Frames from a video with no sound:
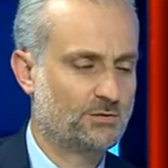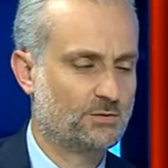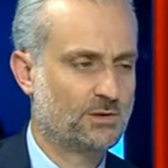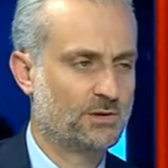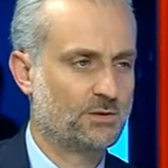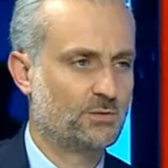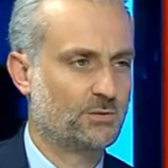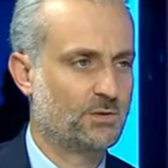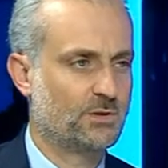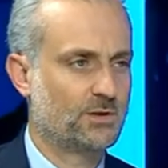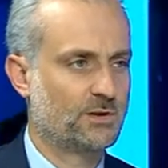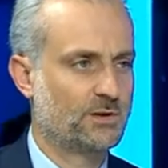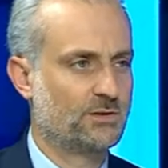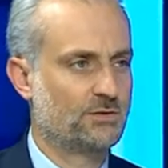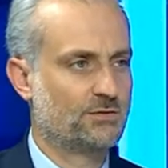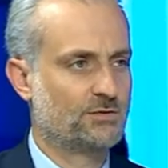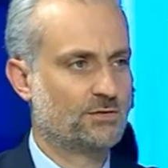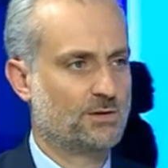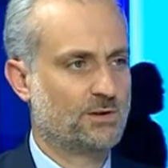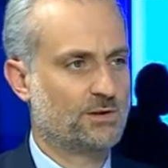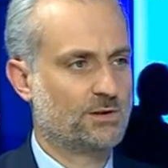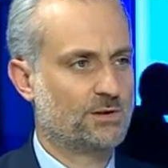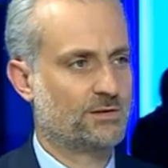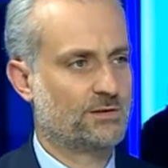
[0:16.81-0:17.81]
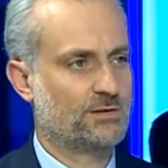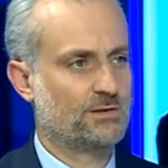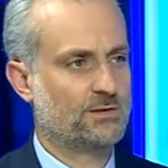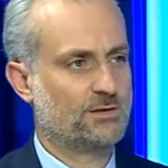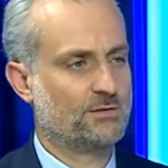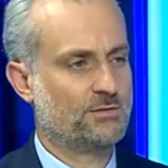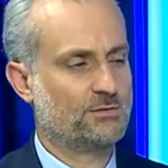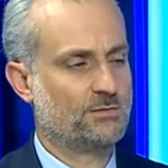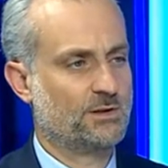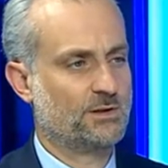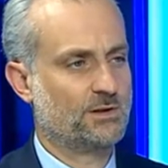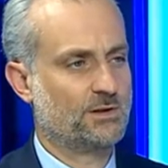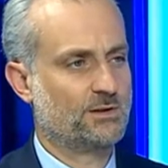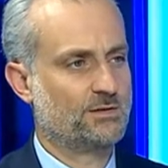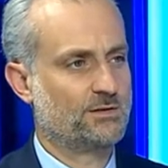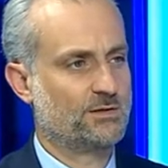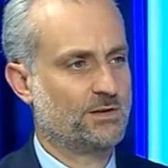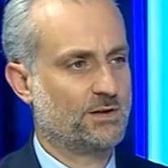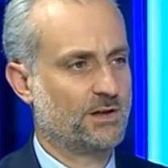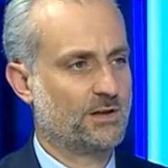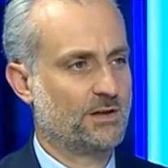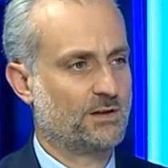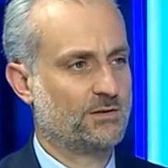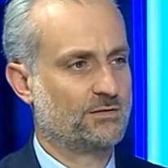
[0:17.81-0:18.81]
really what interest the Iranians
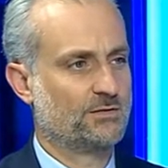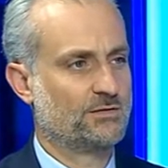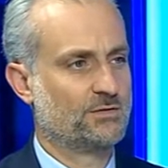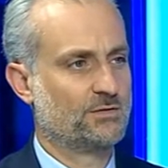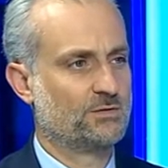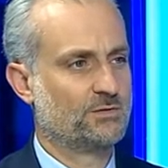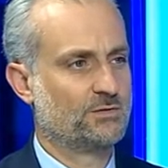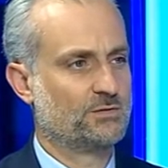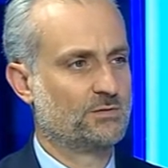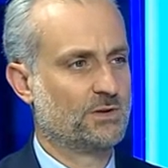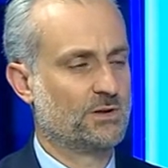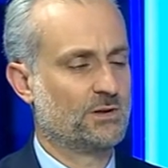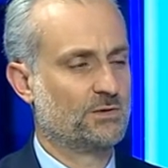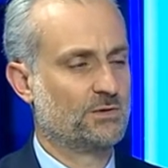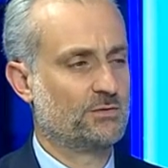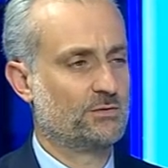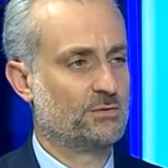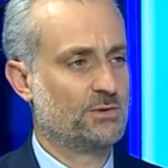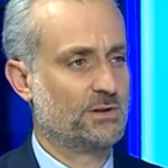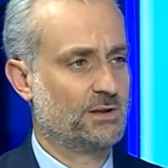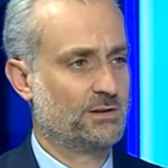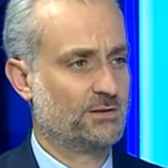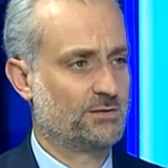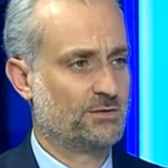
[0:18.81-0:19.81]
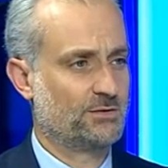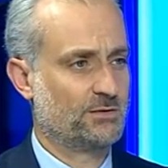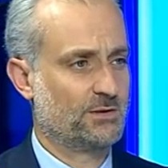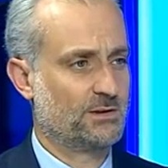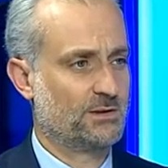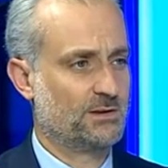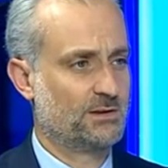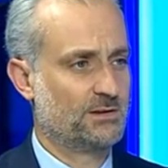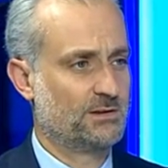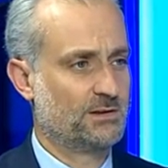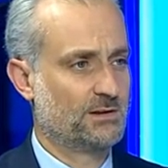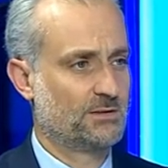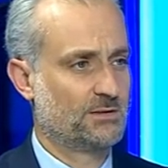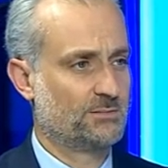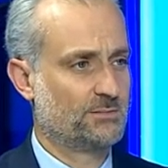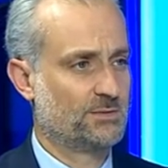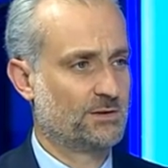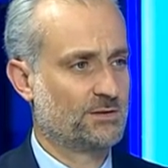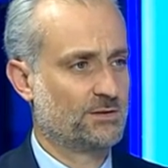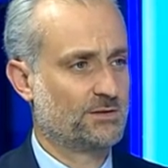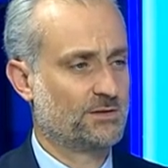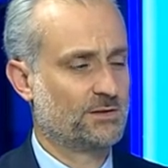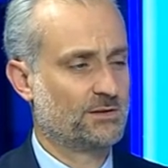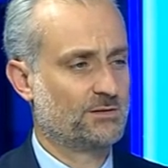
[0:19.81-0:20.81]
have to re-enter any deal,
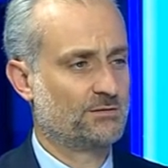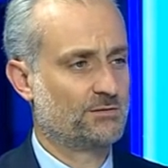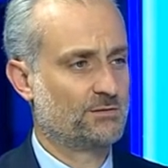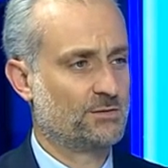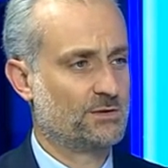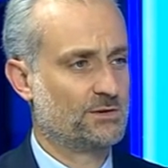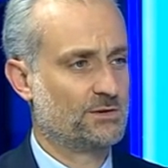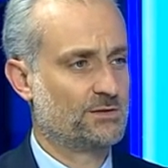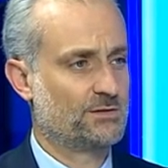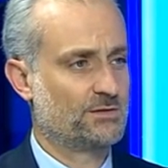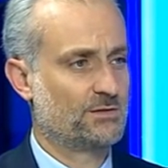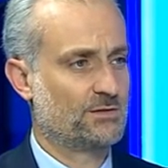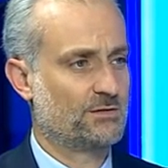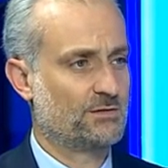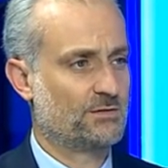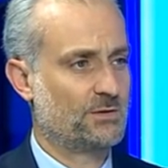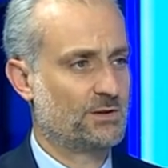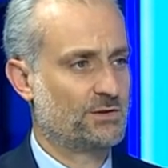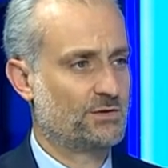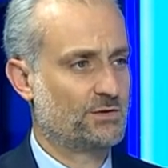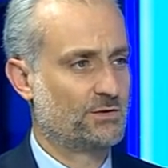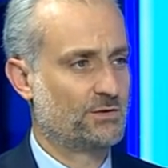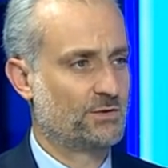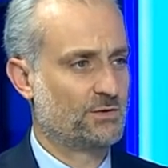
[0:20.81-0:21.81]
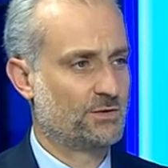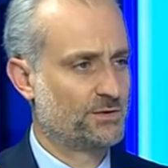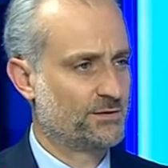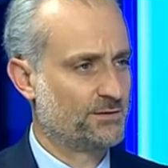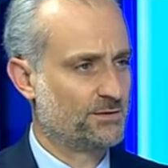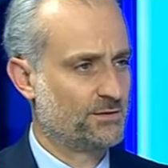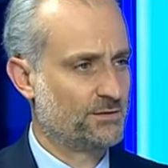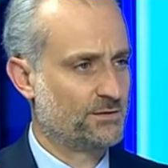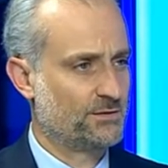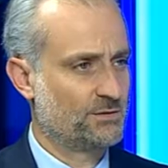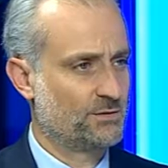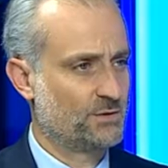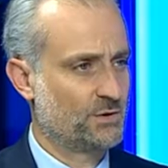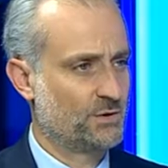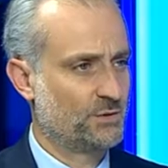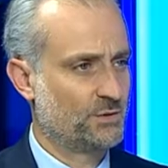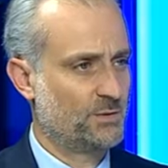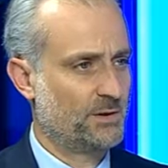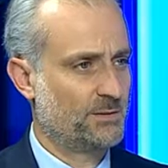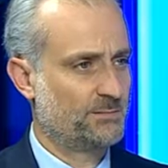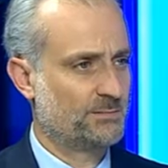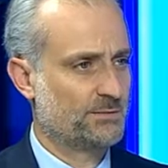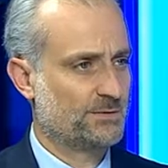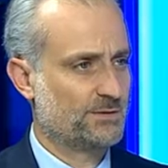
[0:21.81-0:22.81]
because they've reached the threshold of the nuclear
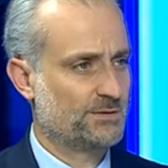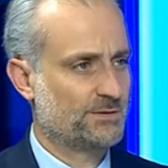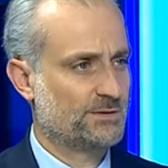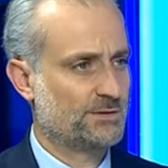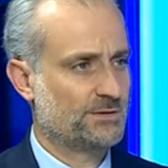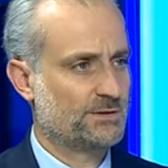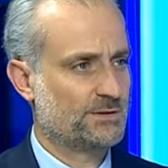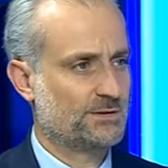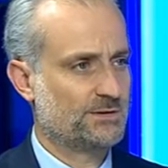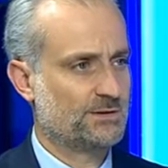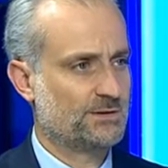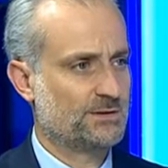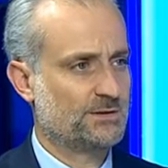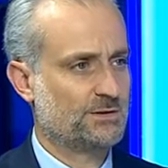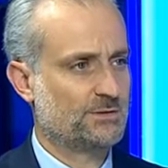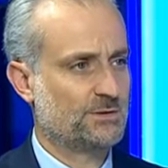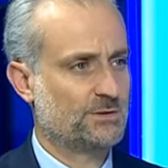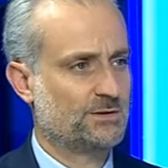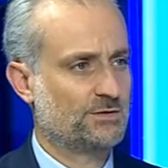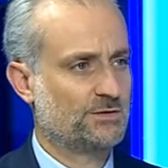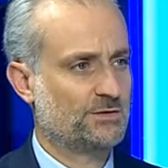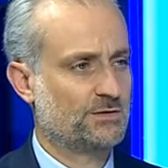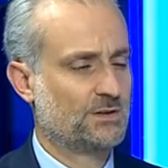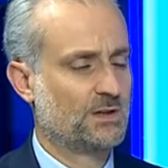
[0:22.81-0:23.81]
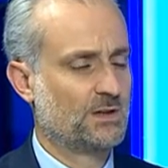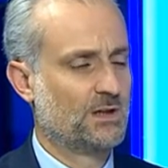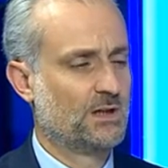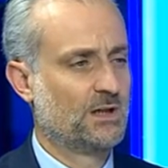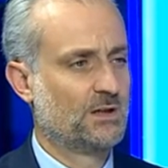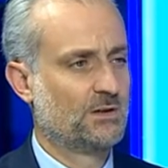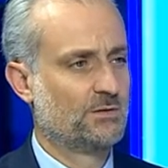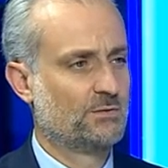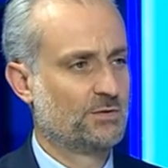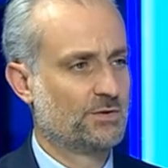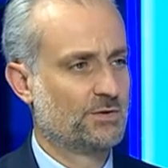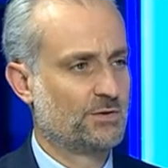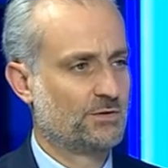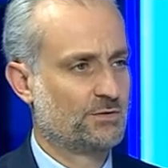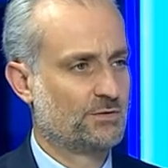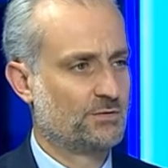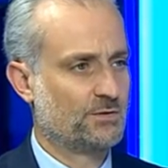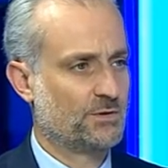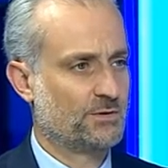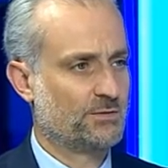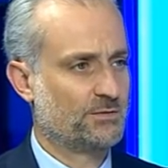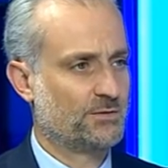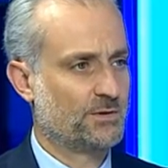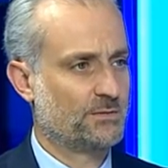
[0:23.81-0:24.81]
weapons. Since the U.S.
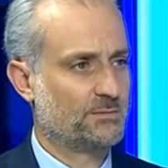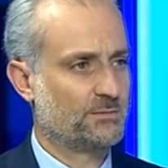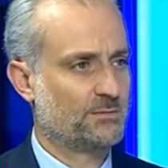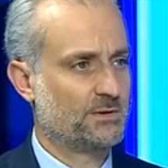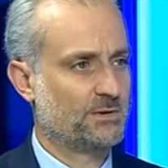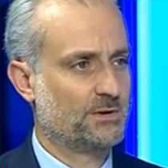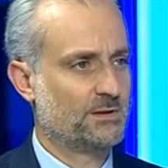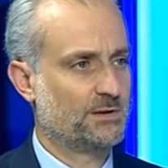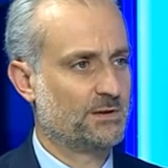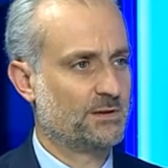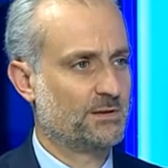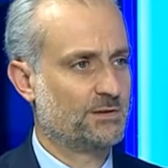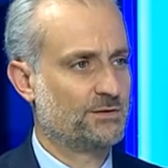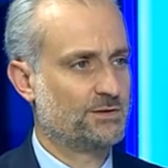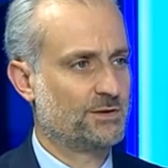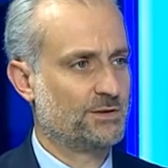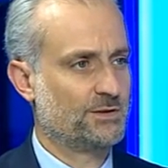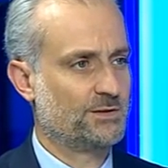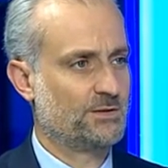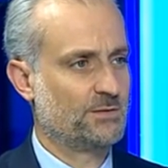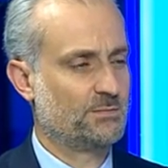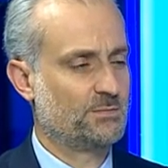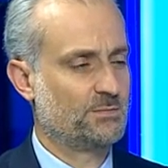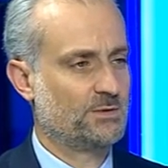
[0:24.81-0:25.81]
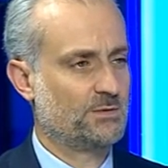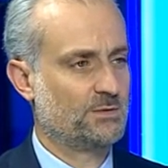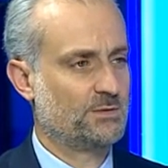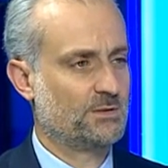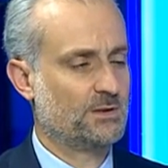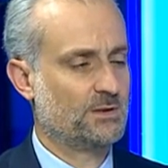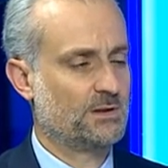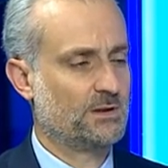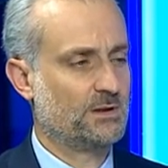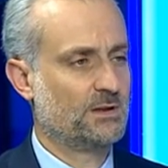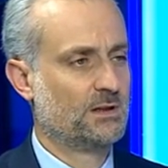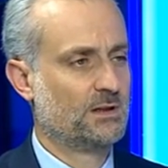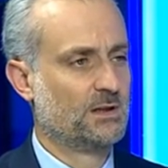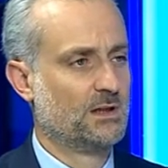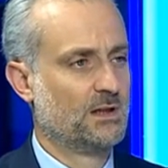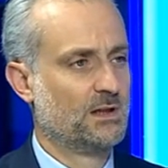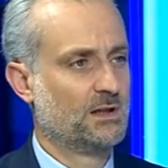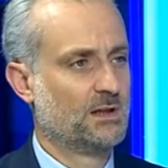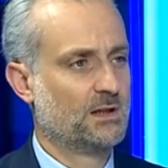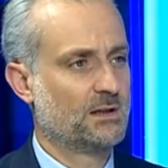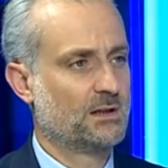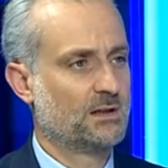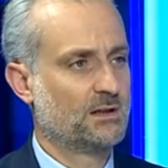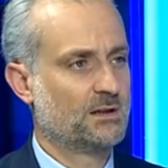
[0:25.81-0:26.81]
withdrew from the
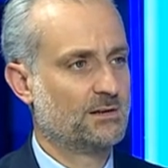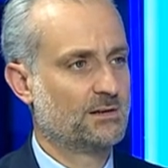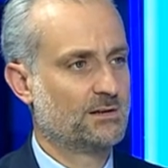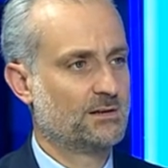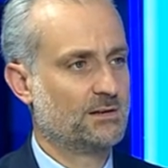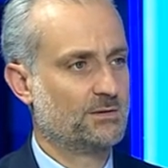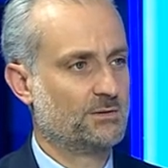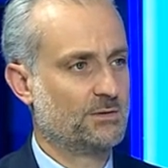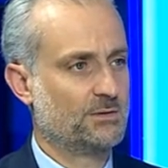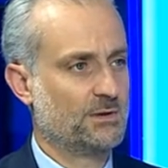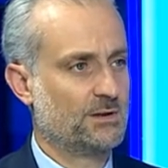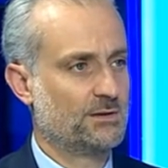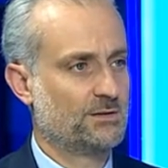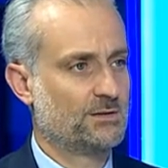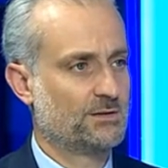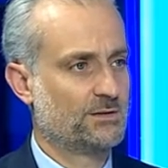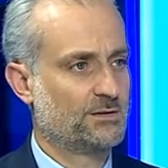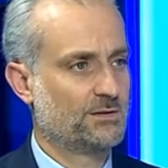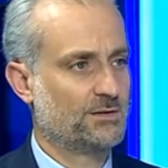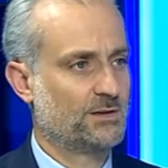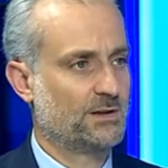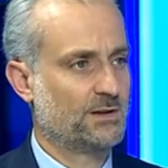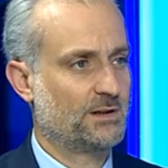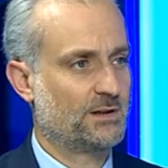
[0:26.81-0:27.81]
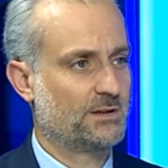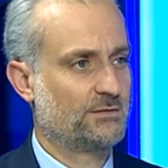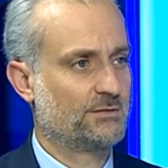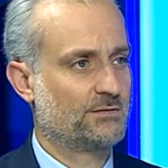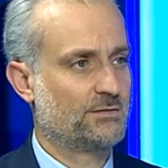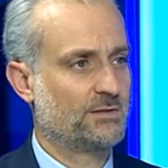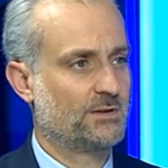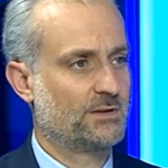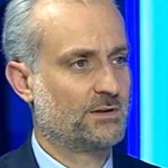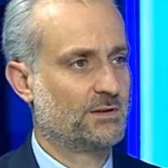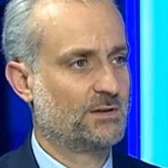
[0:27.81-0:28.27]
JCPOA, the Iranians have